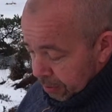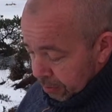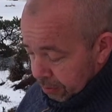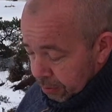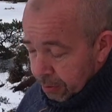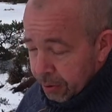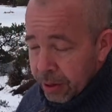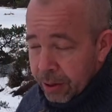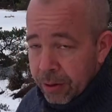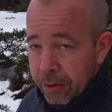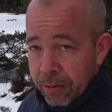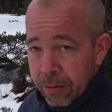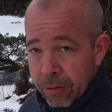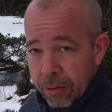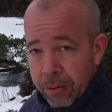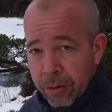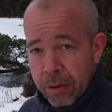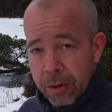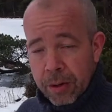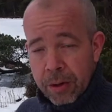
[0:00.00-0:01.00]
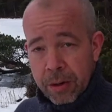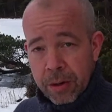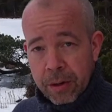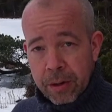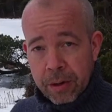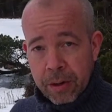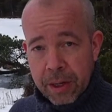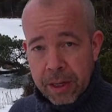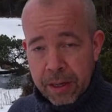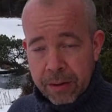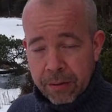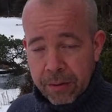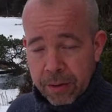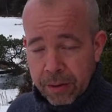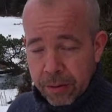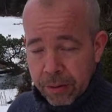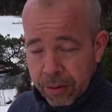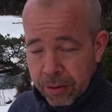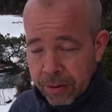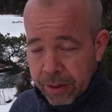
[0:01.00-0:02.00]
You can
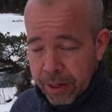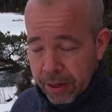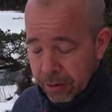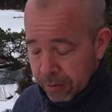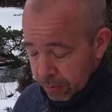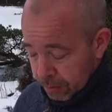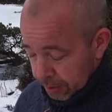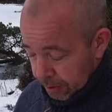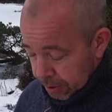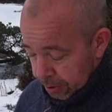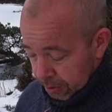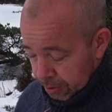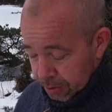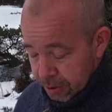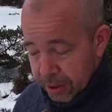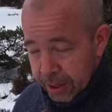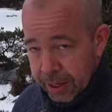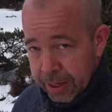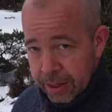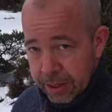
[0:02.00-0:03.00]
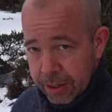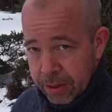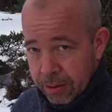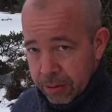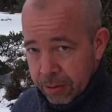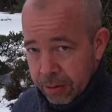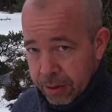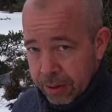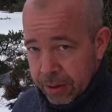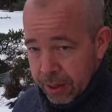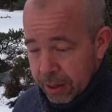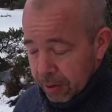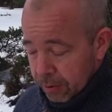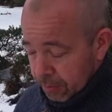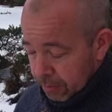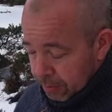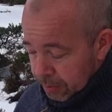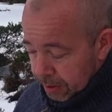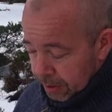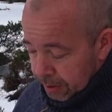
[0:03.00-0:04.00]
take off with your sticks, or you can take
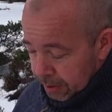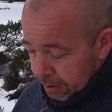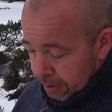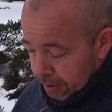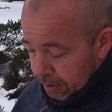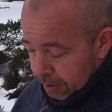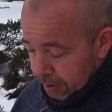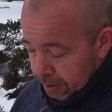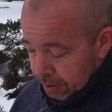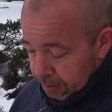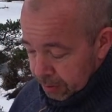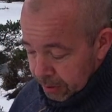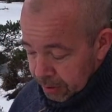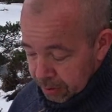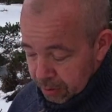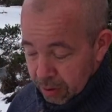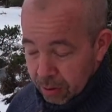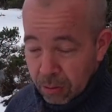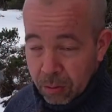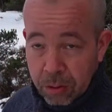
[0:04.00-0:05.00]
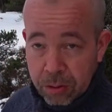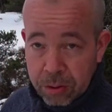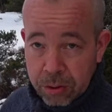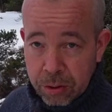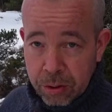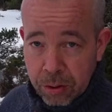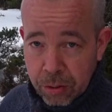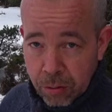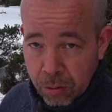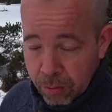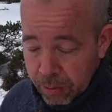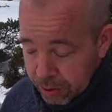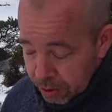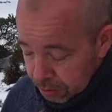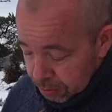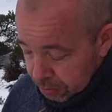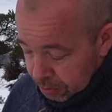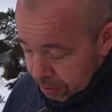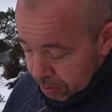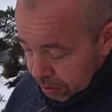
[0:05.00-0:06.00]
off with this window. I also always
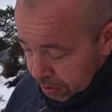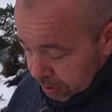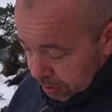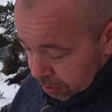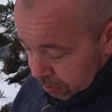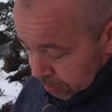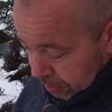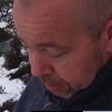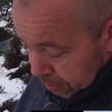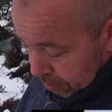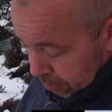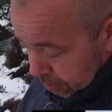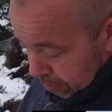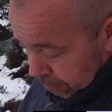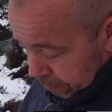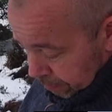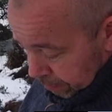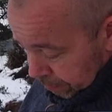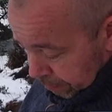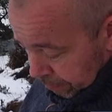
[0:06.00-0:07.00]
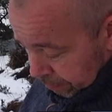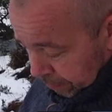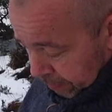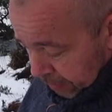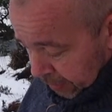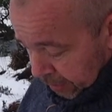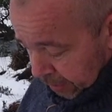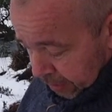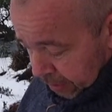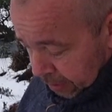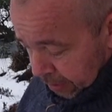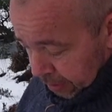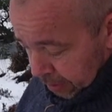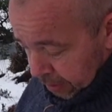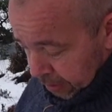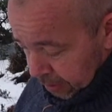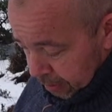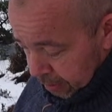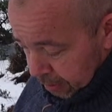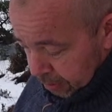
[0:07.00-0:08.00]
use this window.
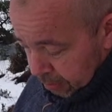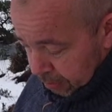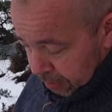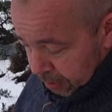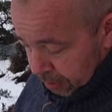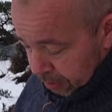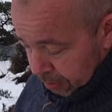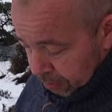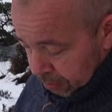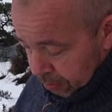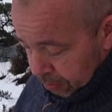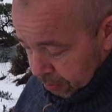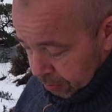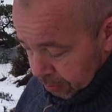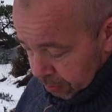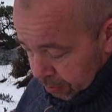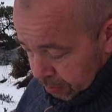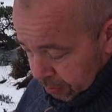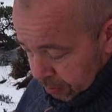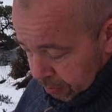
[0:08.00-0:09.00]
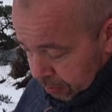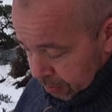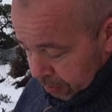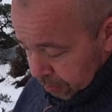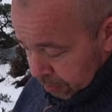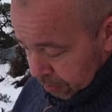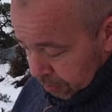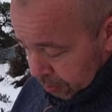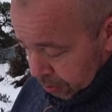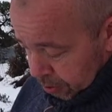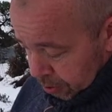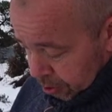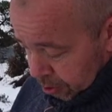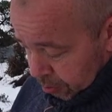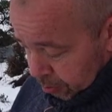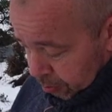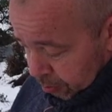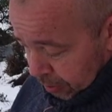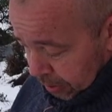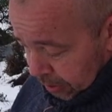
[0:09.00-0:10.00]
When you
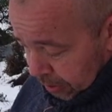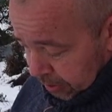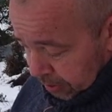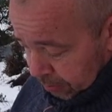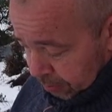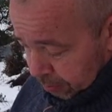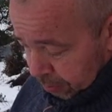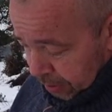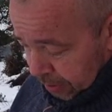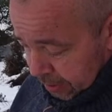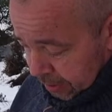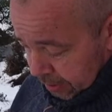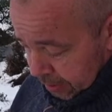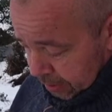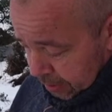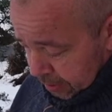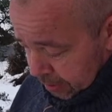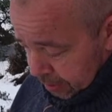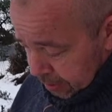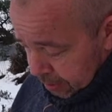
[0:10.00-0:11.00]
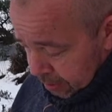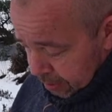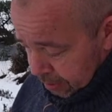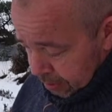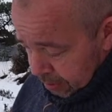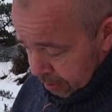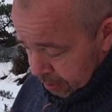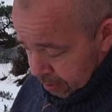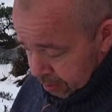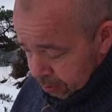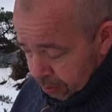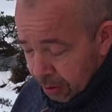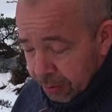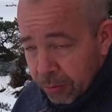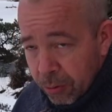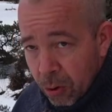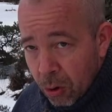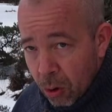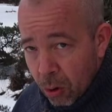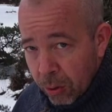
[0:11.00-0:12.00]
just press it, you have
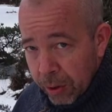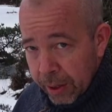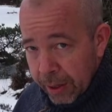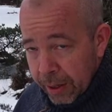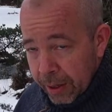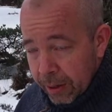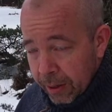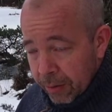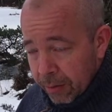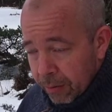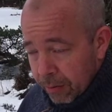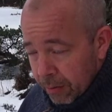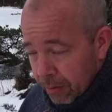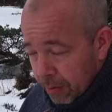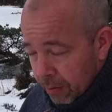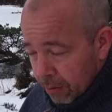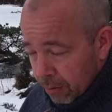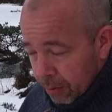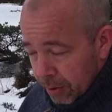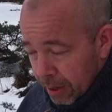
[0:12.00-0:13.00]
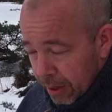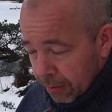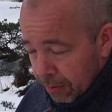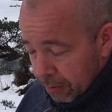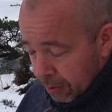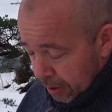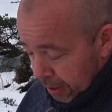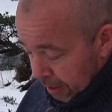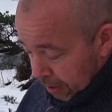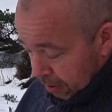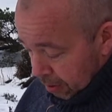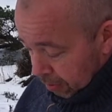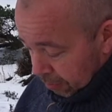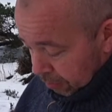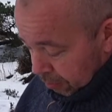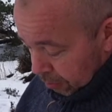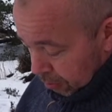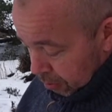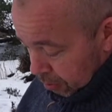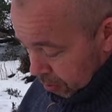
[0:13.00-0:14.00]
to hold it in for the aircraft
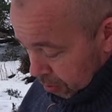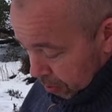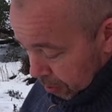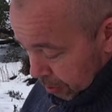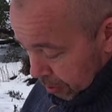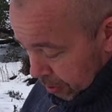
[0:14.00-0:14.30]
to go up.